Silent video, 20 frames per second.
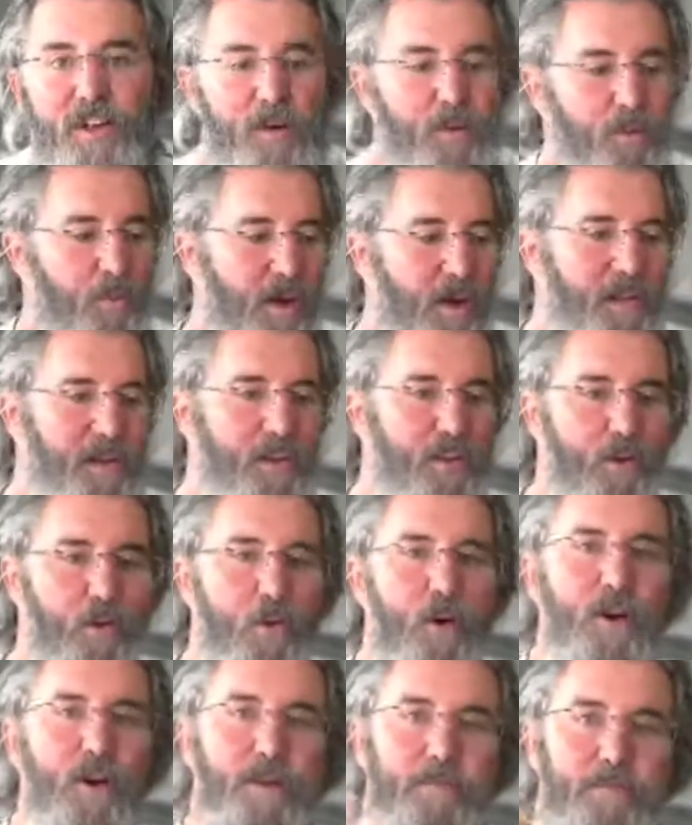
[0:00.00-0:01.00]
When you
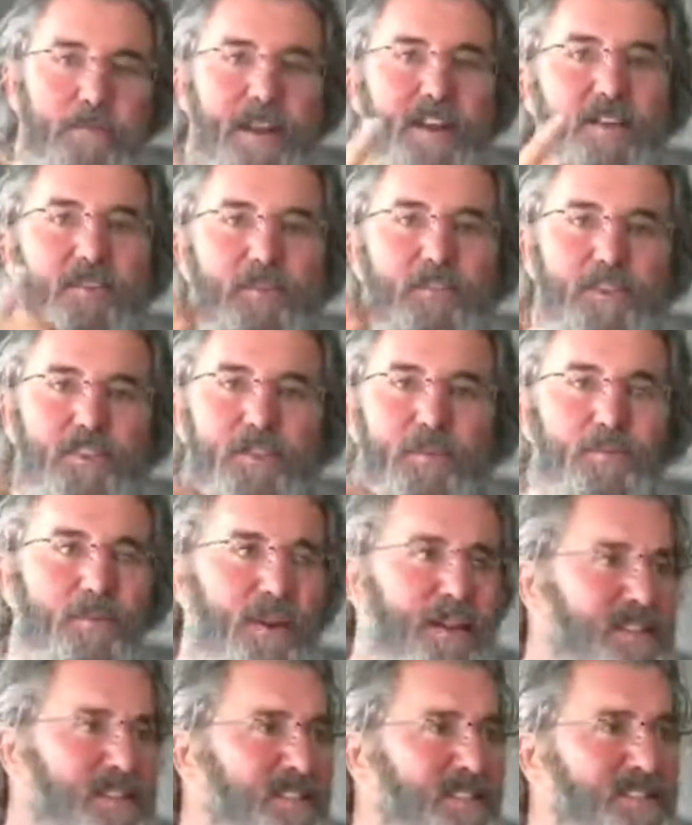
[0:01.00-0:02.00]
are a beneficial
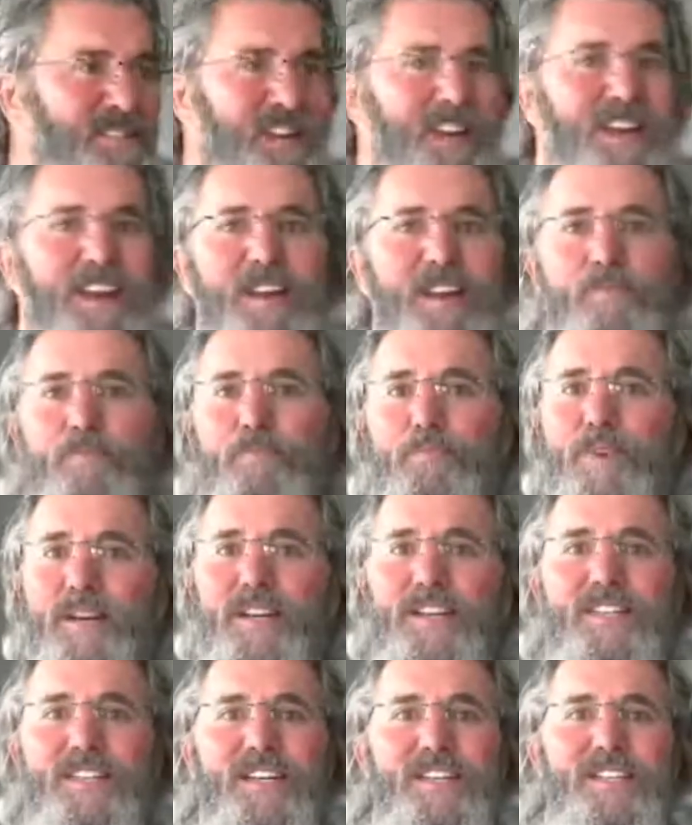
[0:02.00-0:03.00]
presence, it
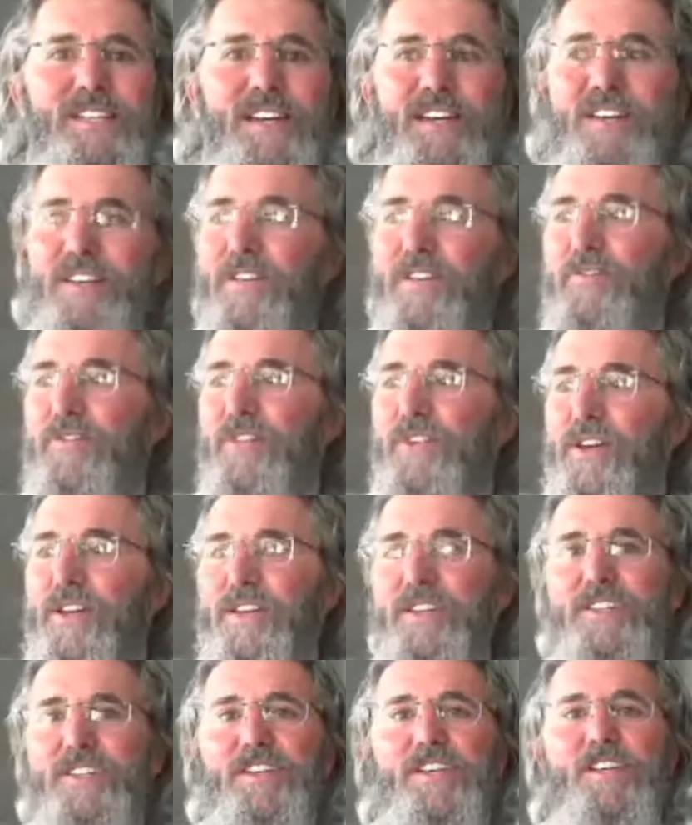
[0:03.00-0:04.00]
brings a ton of
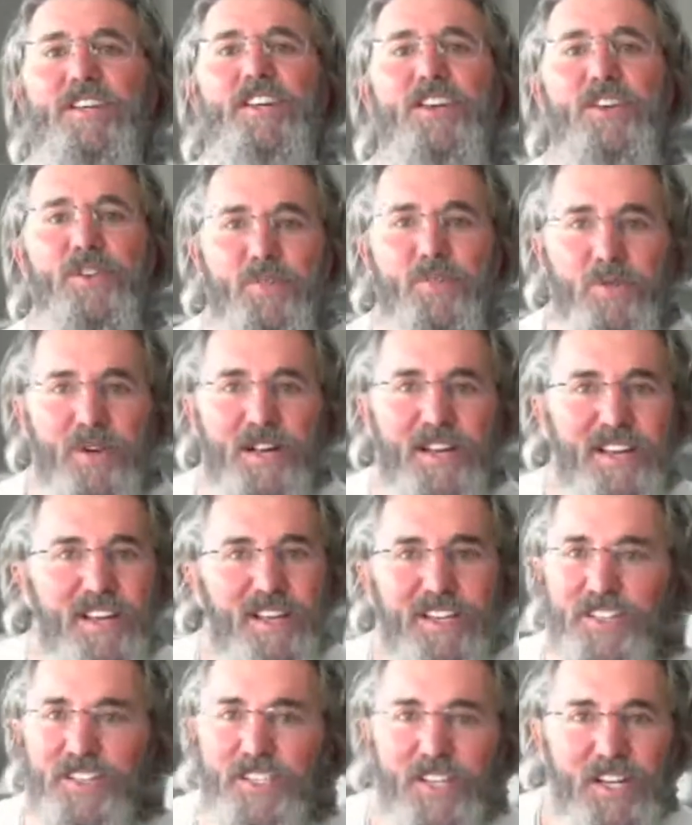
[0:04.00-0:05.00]
good to you,
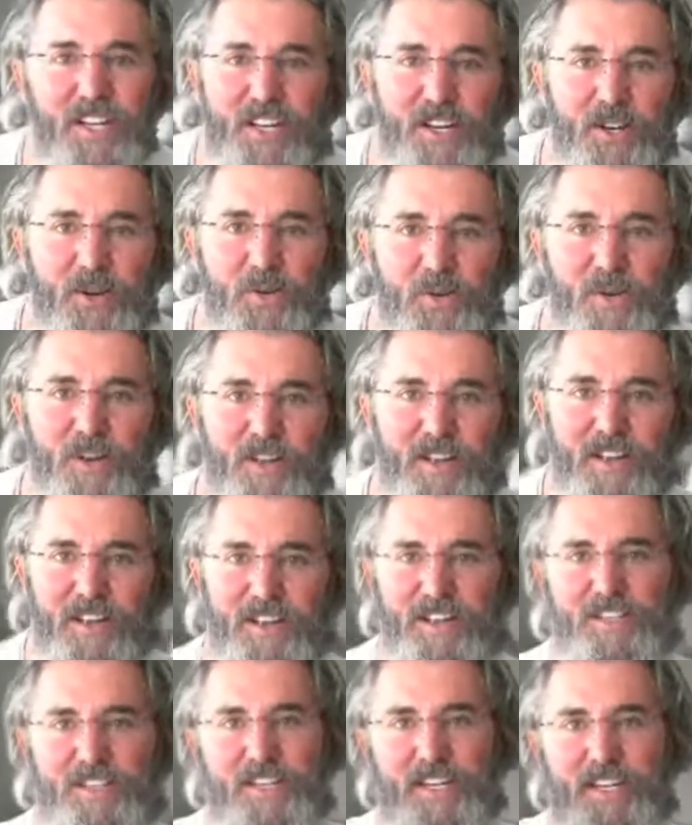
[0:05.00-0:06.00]
to your
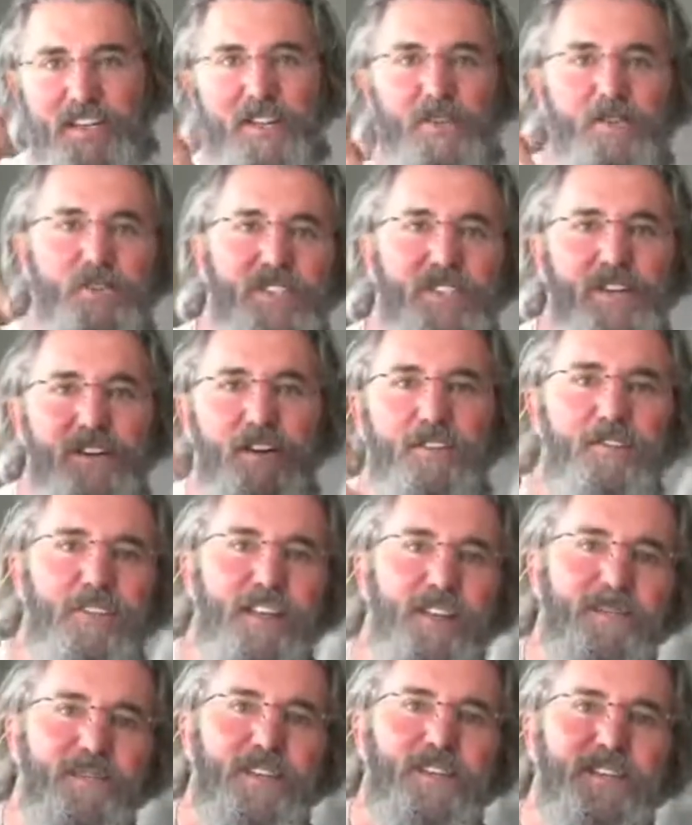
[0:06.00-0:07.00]

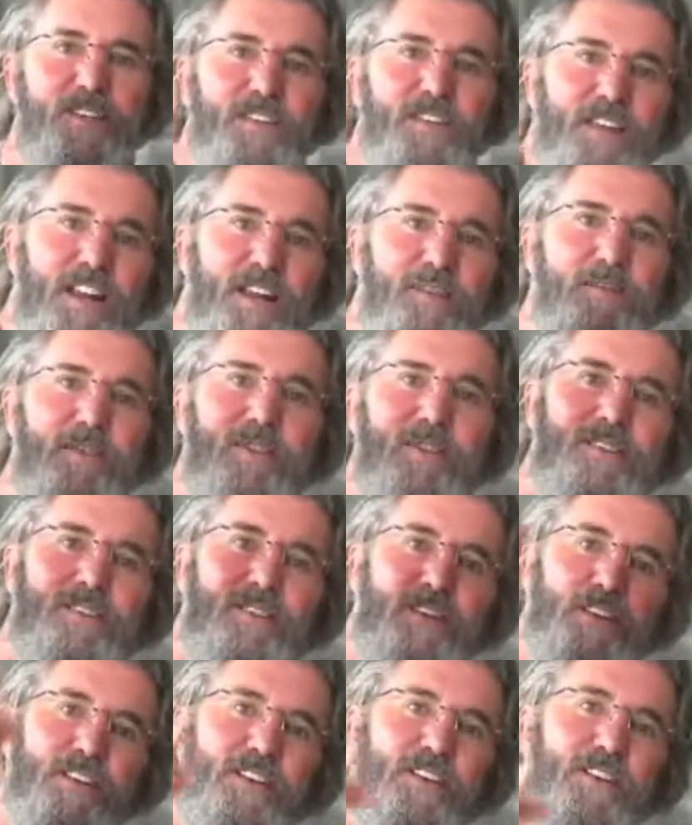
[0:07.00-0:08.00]
family, to your neighborhood,
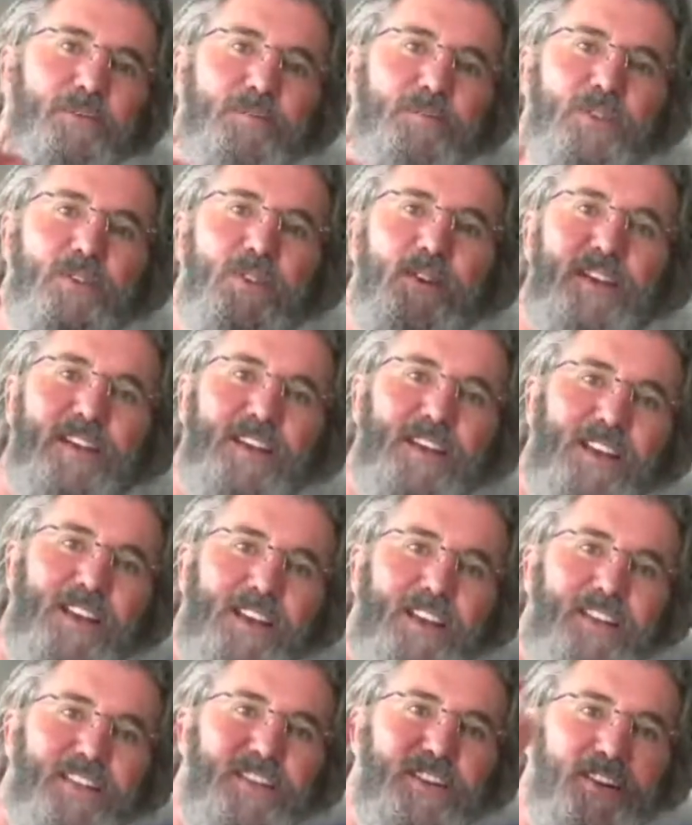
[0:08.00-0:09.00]
to your community,
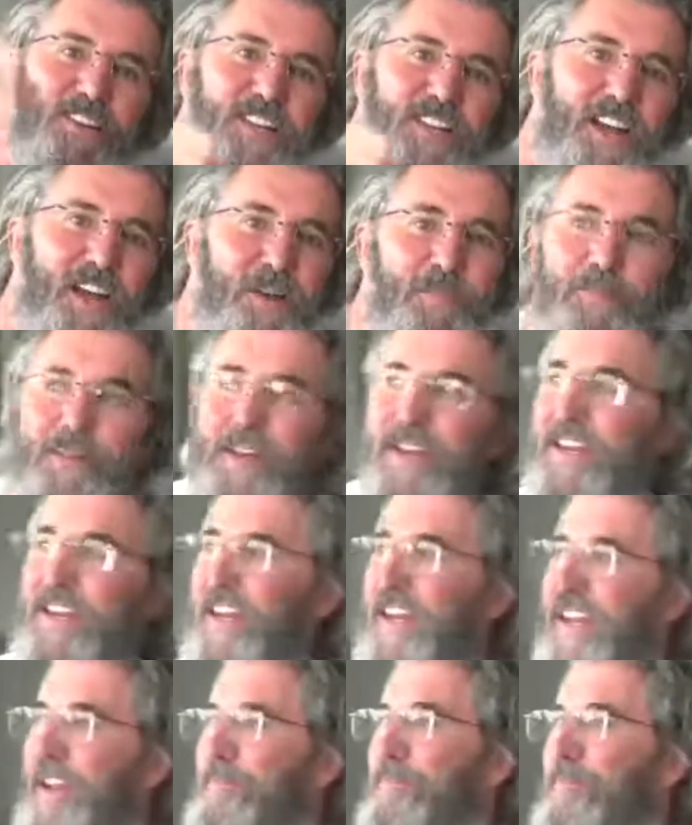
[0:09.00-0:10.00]
to your company.
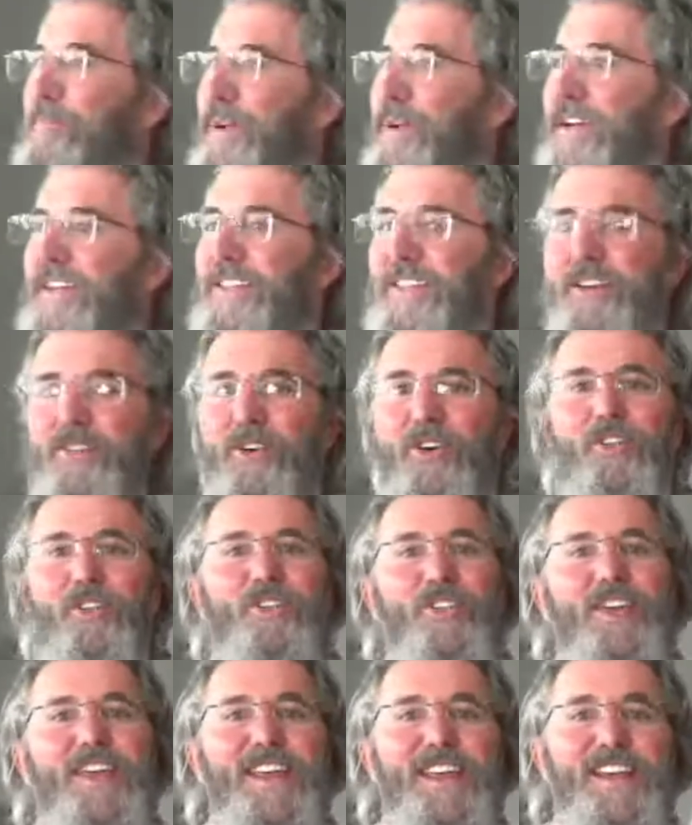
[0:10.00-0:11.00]
It brings it
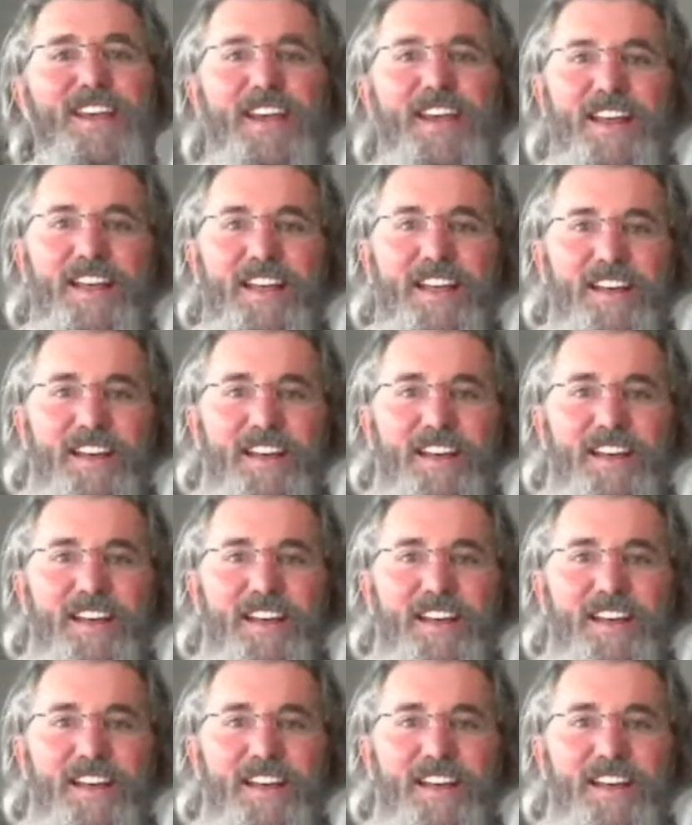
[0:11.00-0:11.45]
all in.